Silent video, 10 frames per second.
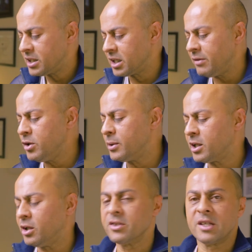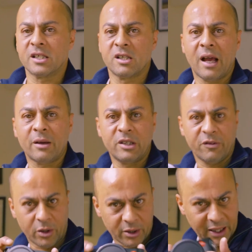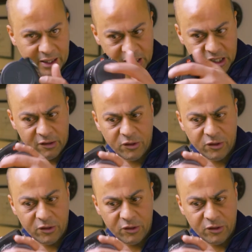To give you a context of how difficult that is,